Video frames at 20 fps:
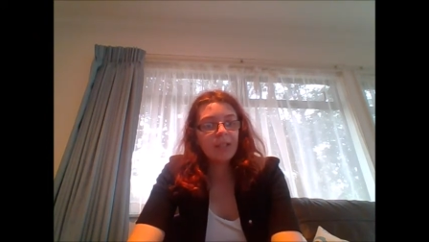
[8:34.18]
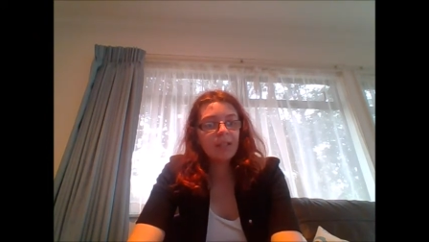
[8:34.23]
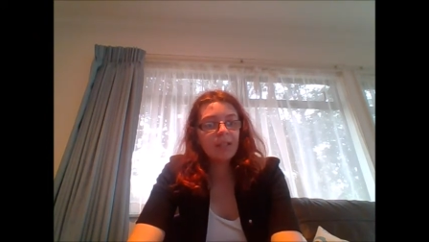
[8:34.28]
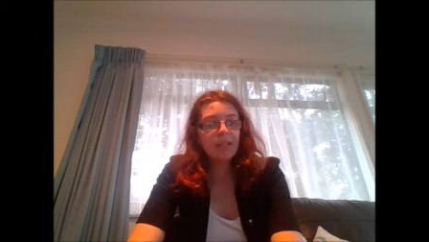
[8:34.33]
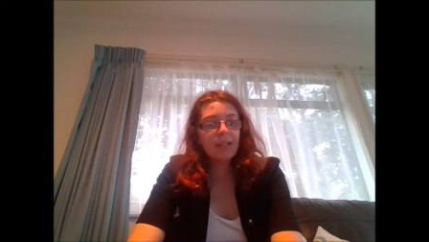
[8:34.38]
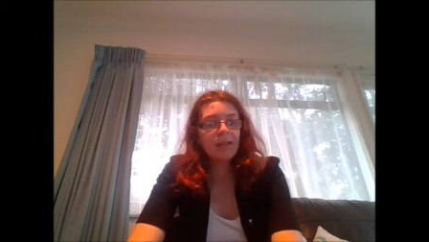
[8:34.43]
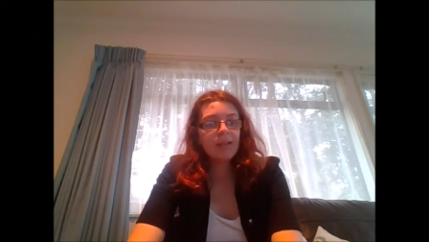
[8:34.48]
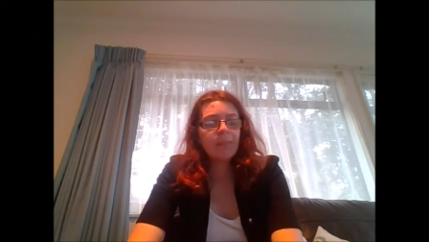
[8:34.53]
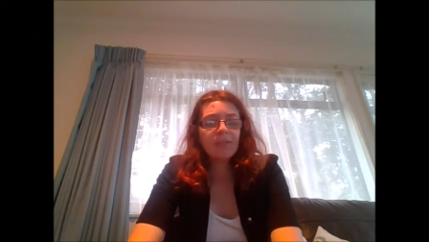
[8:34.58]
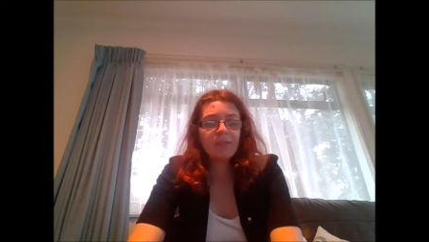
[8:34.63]

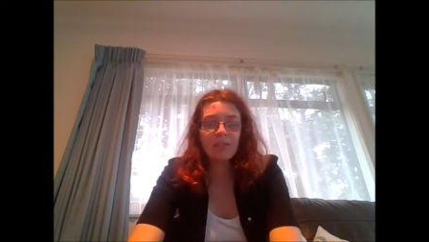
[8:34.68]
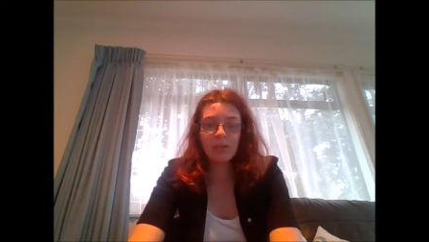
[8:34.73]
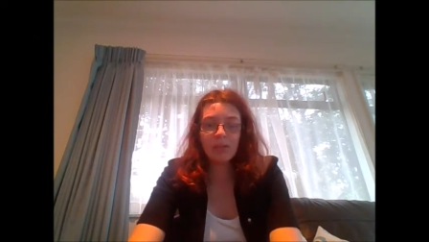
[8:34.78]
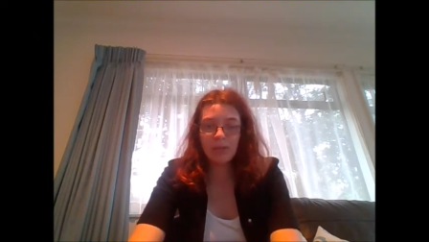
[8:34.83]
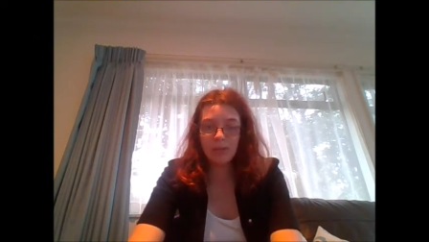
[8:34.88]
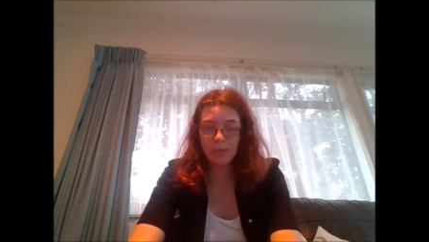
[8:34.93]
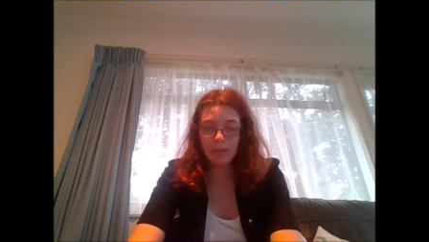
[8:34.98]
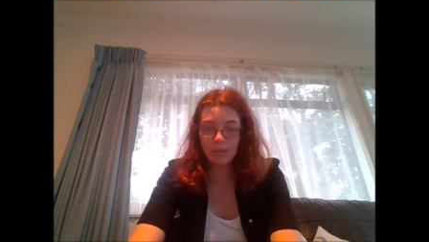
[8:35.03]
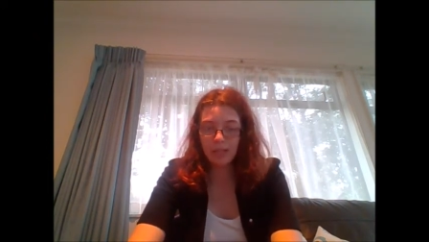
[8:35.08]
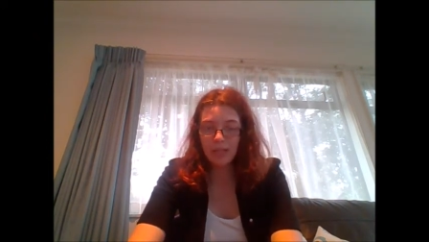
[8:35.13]
Number
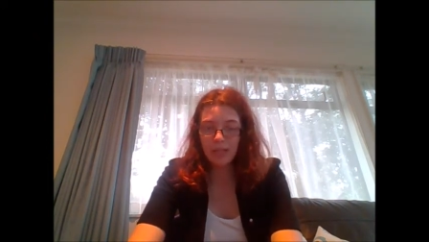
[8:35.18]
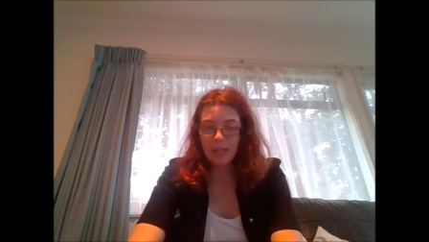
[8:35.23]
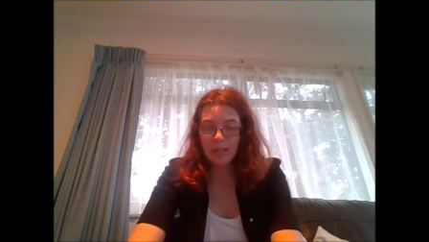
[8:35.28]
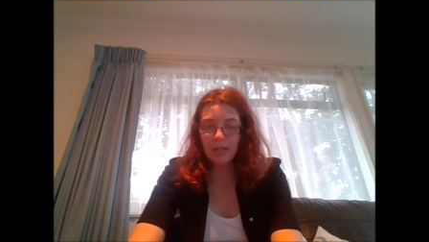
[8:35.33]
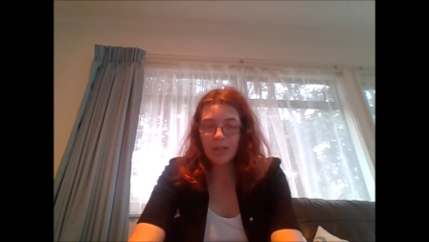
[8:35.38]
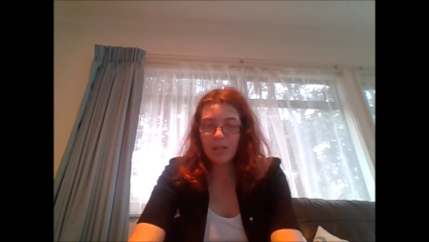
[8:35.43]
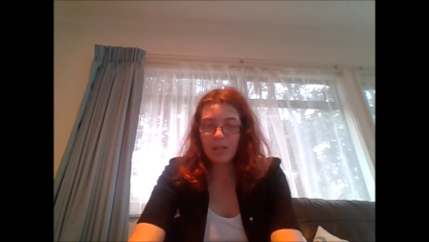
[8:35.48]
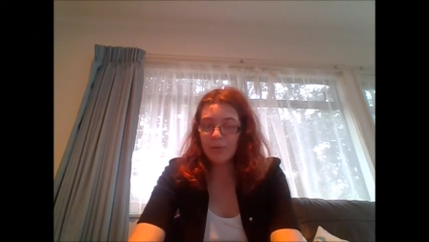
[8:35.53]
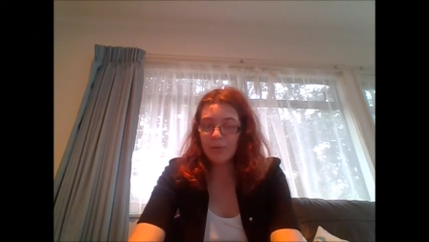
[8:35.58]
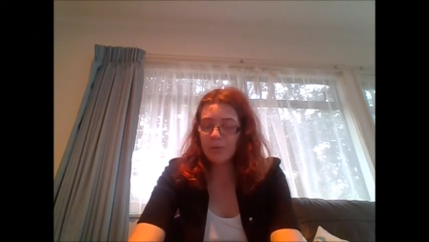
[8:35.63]
two,
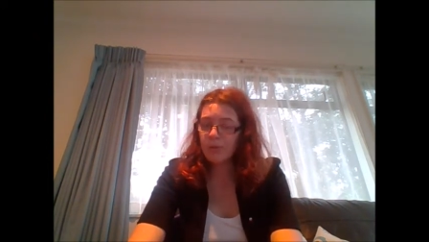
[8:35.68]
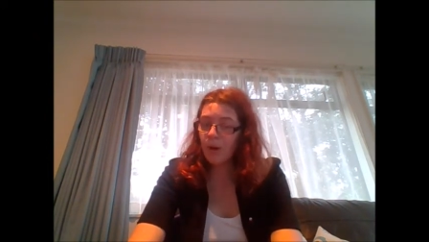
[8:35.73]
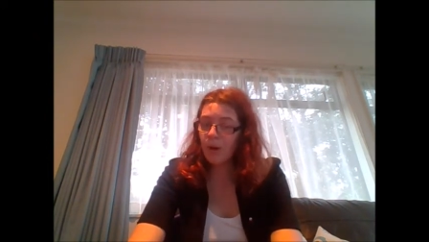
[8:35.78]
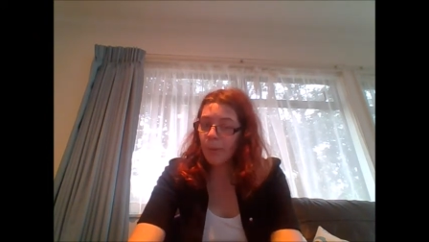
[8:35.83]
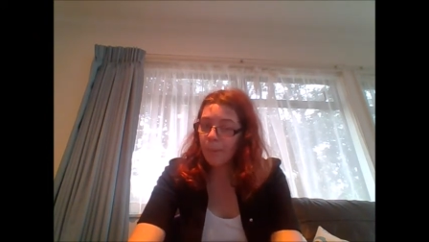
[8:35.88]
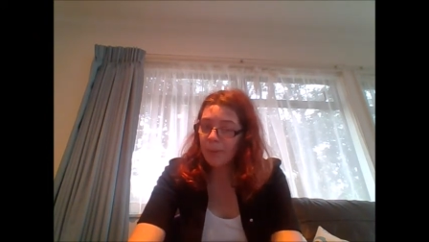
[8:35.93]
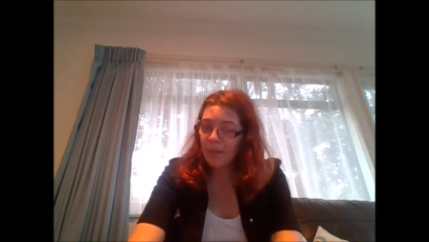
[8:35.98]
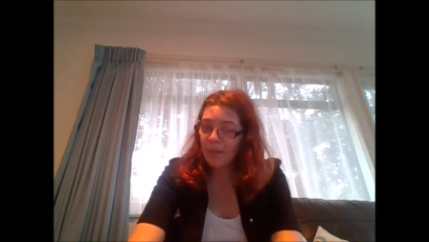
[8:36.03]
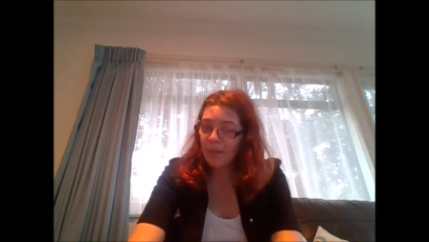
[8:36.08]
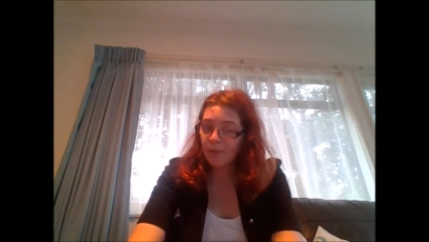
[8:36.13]
do
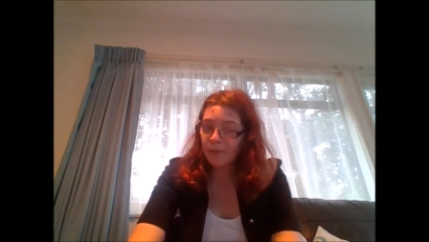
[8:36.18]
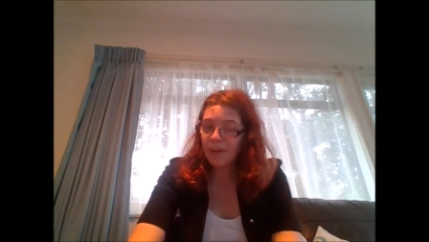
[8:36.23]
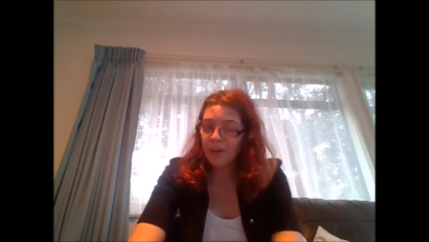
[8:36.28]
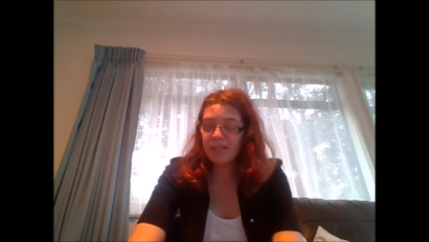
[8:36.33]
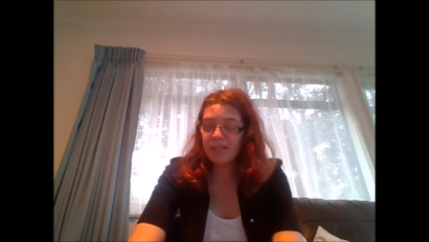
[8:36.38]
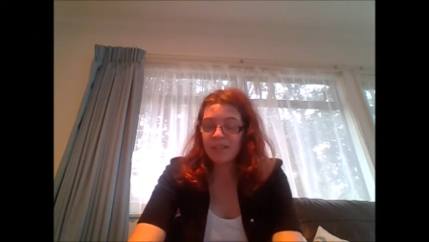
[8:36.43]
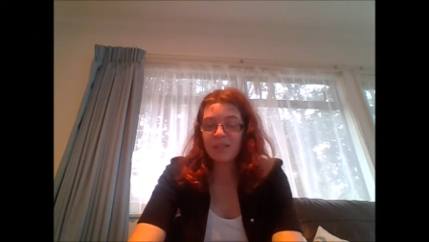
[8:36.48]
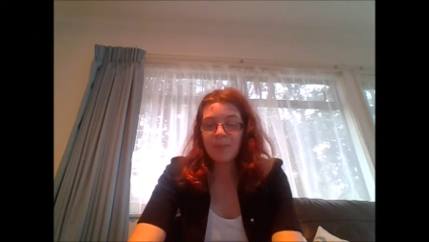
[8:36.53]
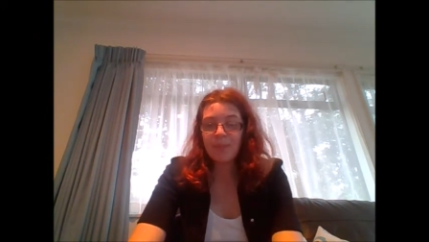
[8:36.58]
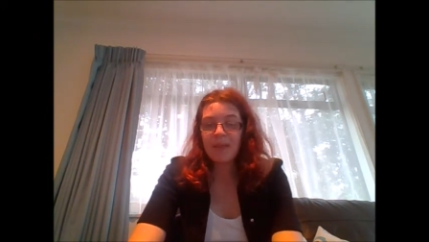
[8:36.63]
not be afraid
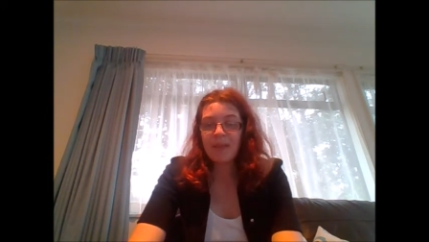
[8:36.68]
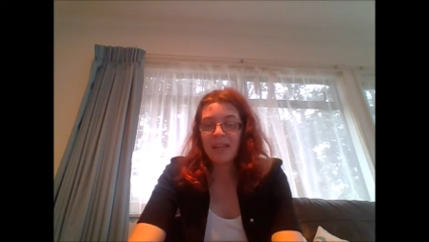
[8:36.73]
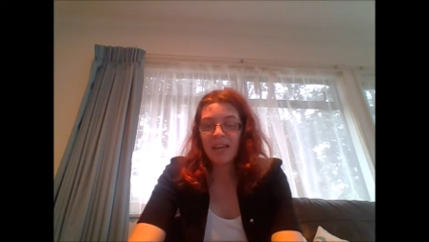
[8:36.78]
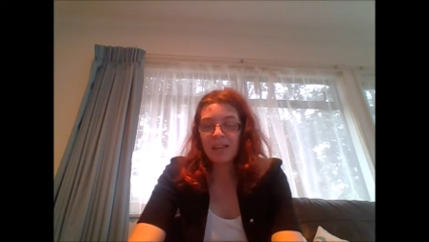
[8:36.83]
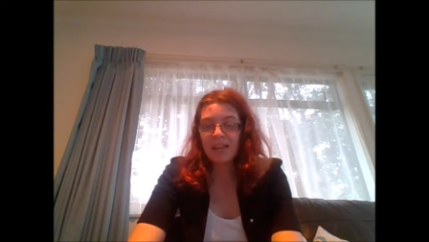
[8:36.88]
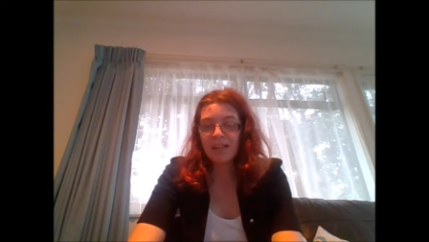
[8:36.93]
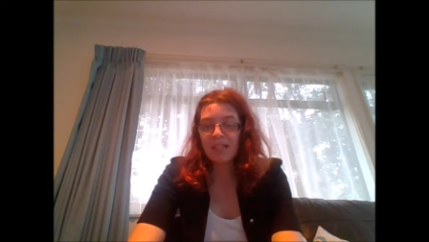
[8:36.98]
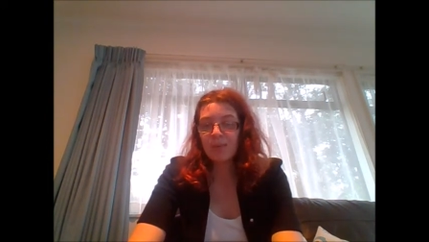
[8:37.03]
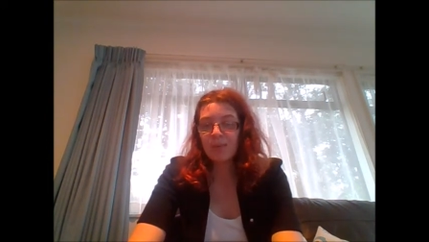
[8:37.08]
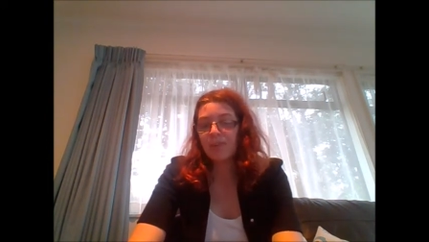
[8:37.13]
to speak
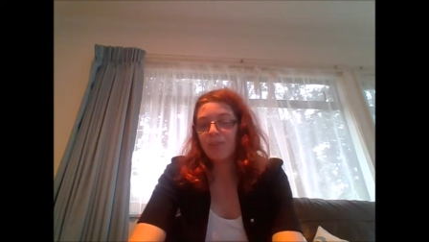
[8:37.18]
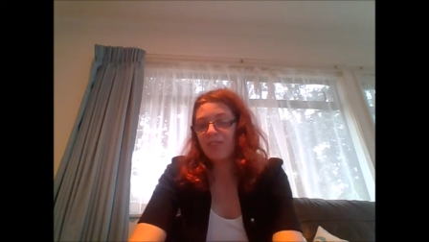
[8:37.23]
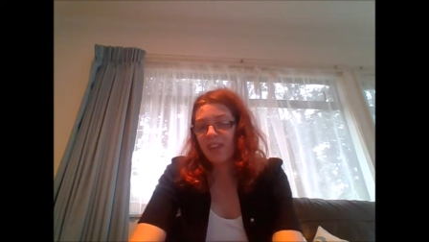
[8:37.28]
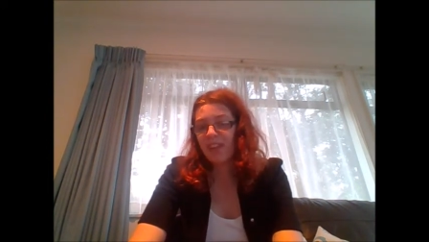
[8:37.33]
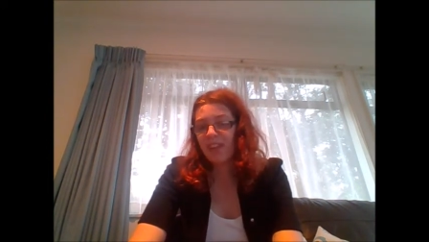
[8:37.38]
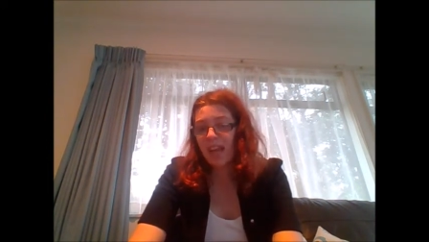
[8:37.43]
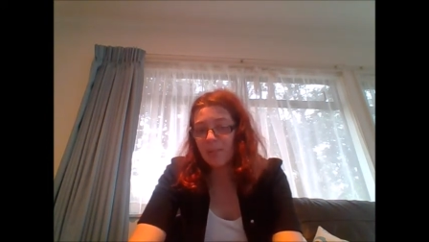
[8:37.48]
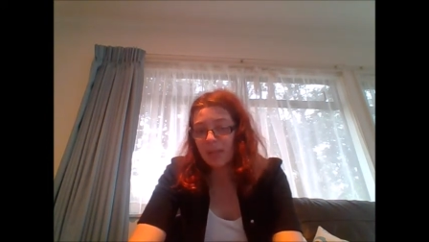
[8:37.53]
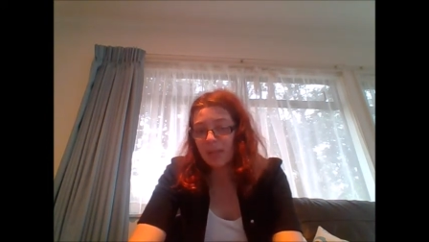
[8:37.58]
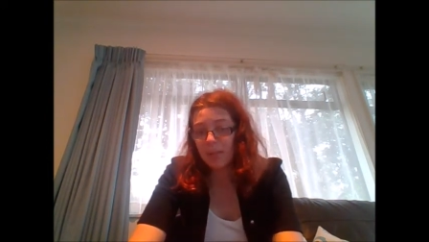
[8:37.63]
out to a
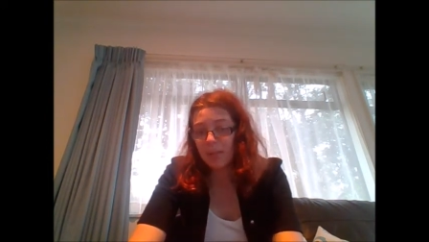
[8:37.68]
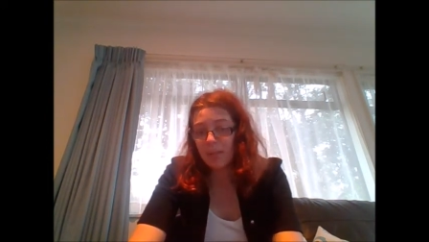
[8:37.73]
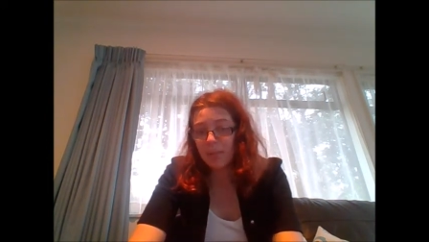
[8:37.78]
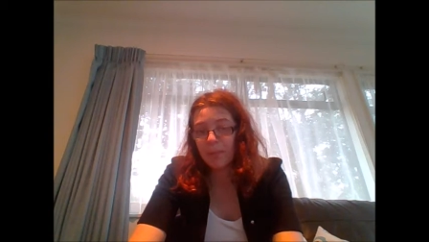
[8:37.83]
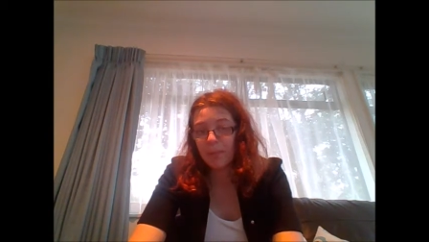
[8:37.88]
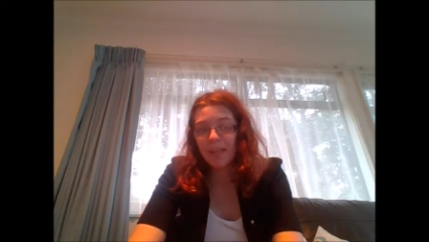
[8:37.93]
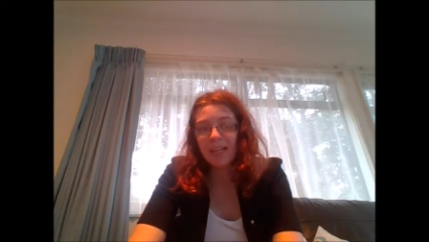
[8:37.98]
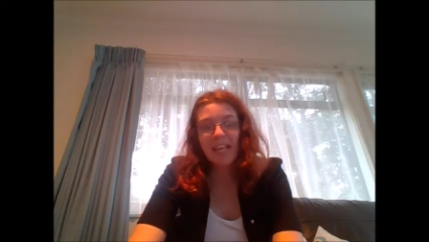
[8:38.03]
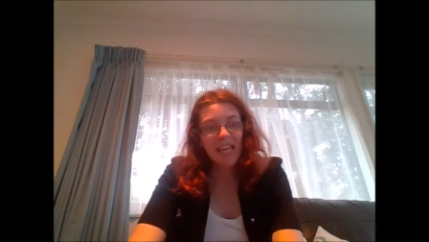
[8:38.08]
family member.